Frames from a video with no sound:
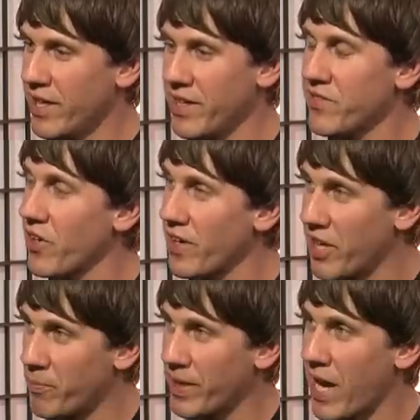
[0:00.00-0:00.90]
and they start
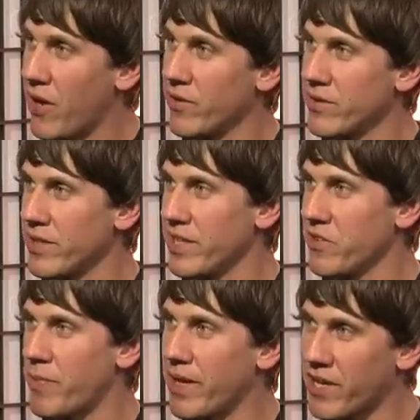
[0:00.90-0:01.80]
helping out, and they
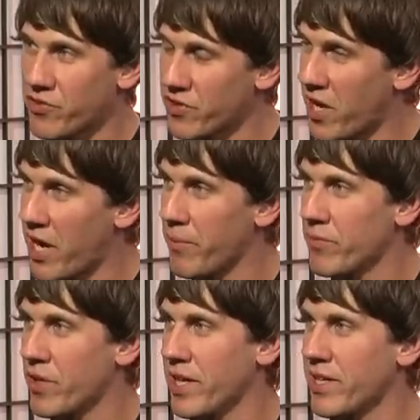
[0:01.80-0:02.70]
spend extra
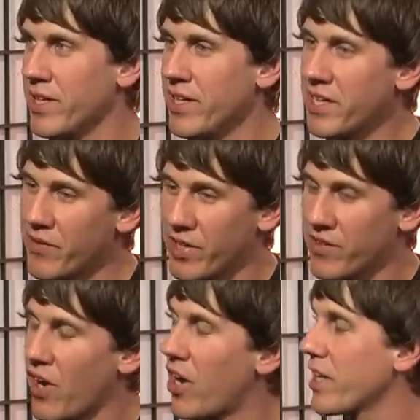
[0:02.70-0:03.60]
time like giving a
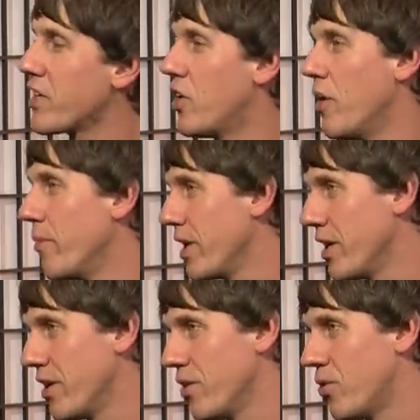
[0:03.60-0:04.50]
talk at
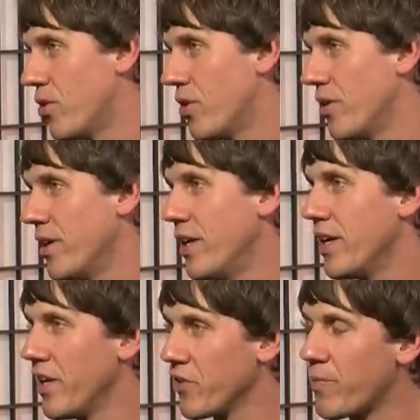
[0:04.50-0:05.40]
Columbia or
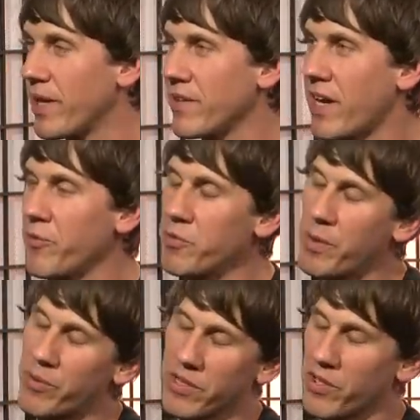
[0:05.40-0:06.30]
you know spending time with
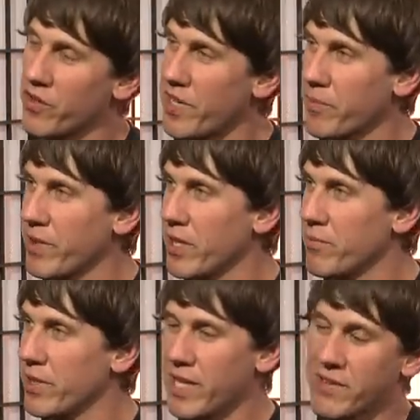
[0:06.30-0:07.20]
people at the New York Tech
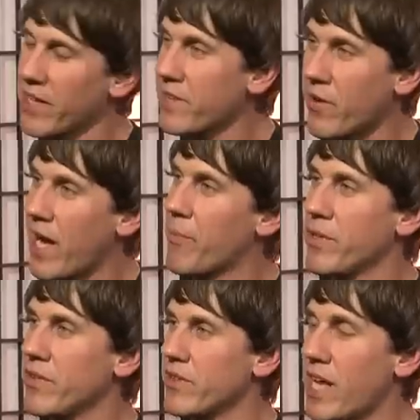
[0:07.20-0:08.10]
Meetup. Like that, that's how it
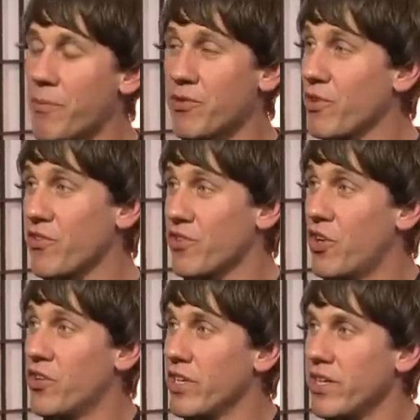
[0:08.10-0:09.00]
happens. It happens very
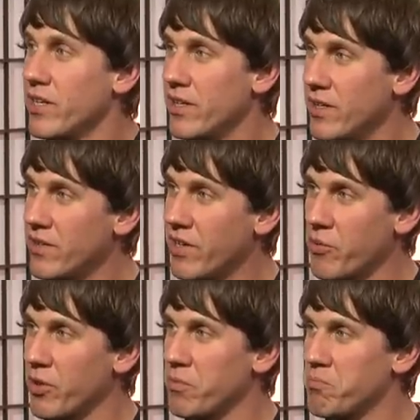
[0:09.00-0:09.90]
slowly.
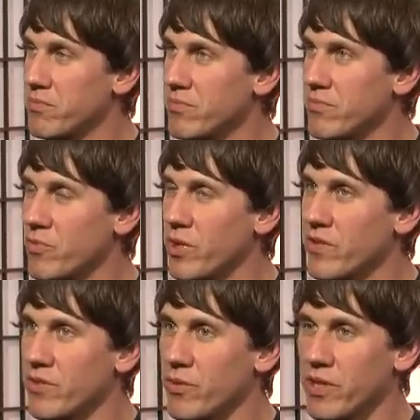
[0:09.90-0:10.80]
Like where,
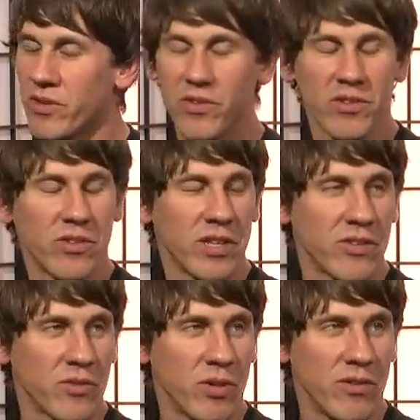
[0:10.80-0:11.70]
is it? What year is it?
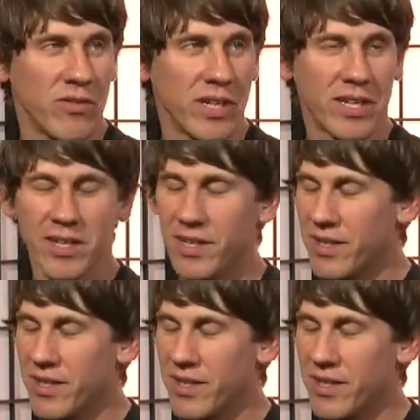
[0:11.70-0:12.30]
2012. Like